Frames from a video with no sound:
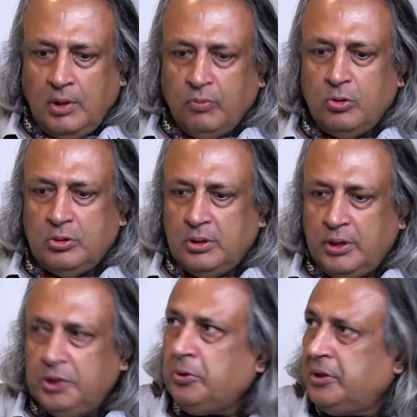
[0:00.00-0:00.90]
of course,
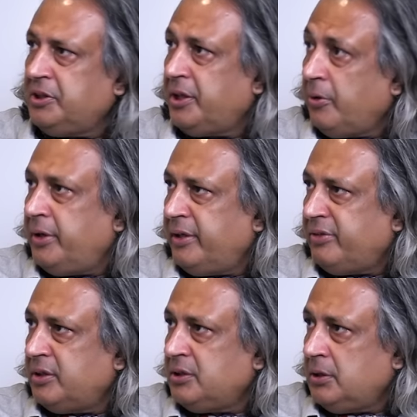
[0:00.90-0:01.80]
ensuring security
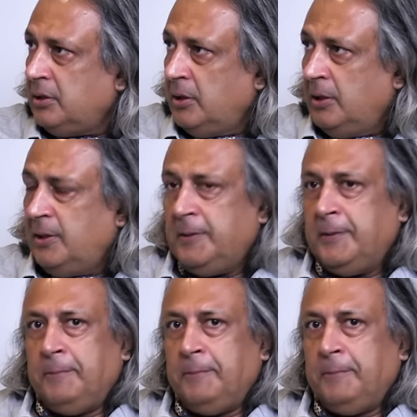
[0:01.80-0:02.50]
first. Yes.